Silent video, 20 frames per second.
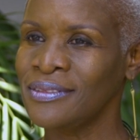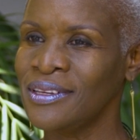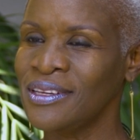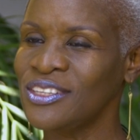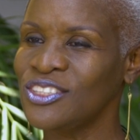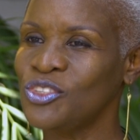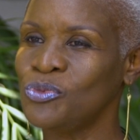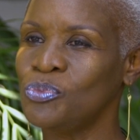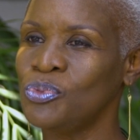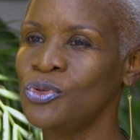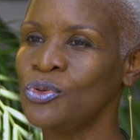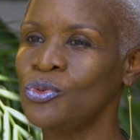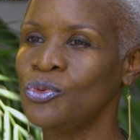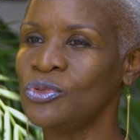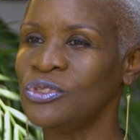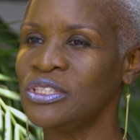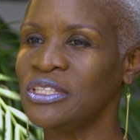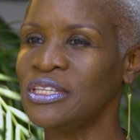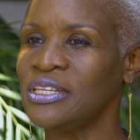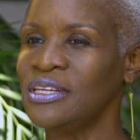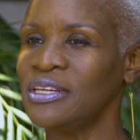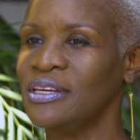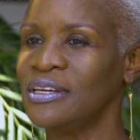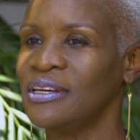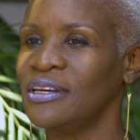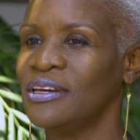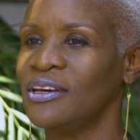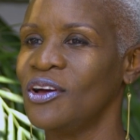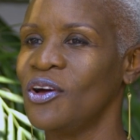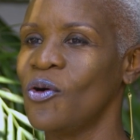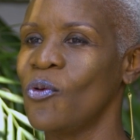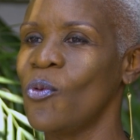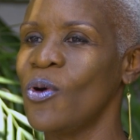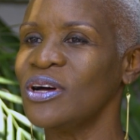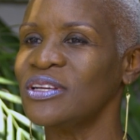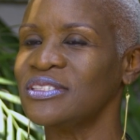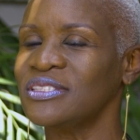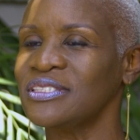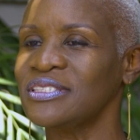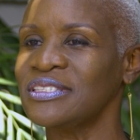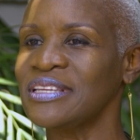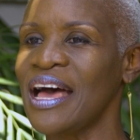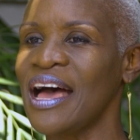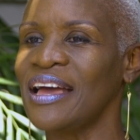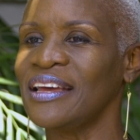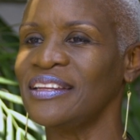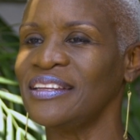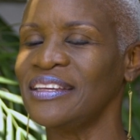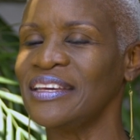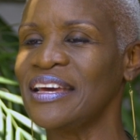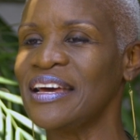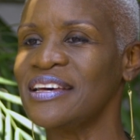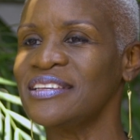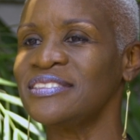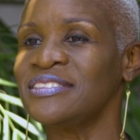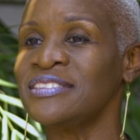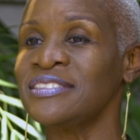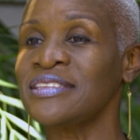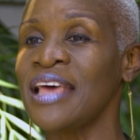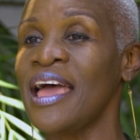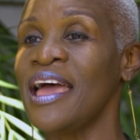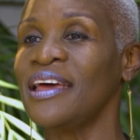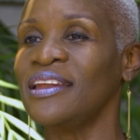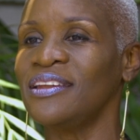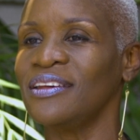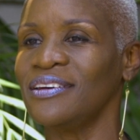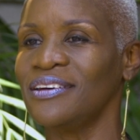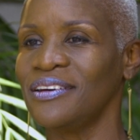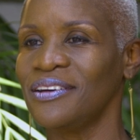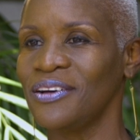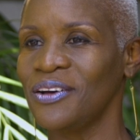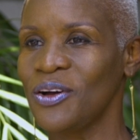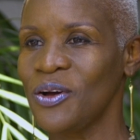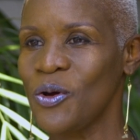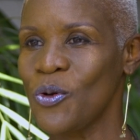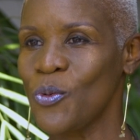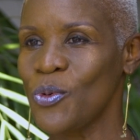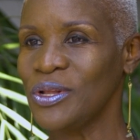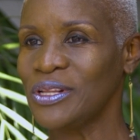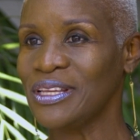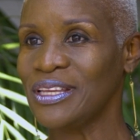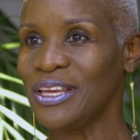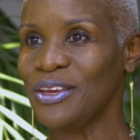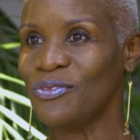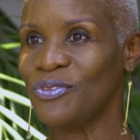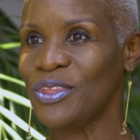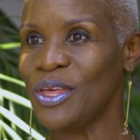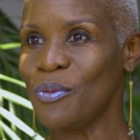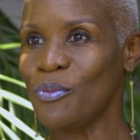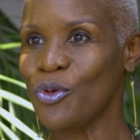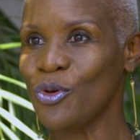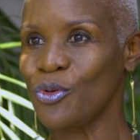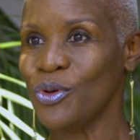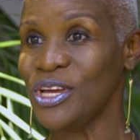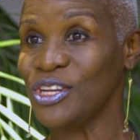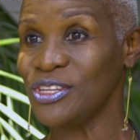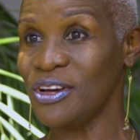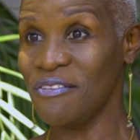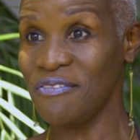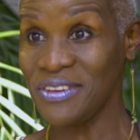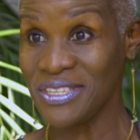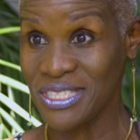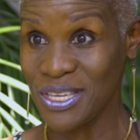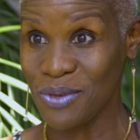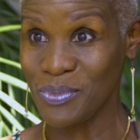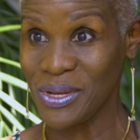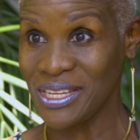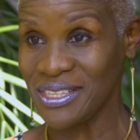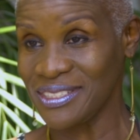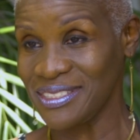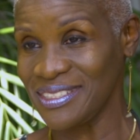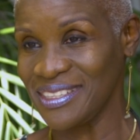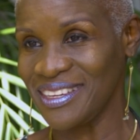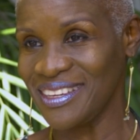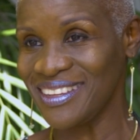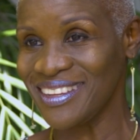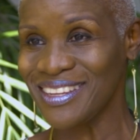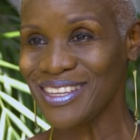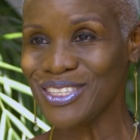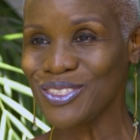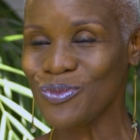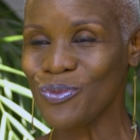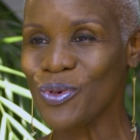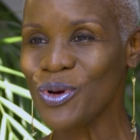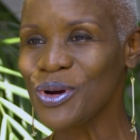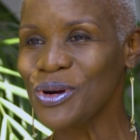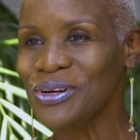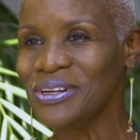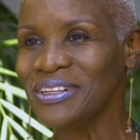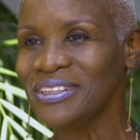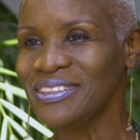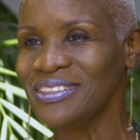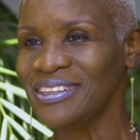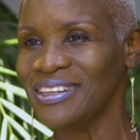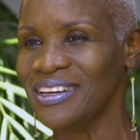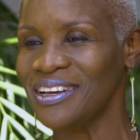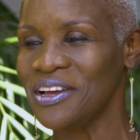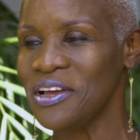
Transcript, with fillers: is beauty, what society has said will give them greater visibility in this world,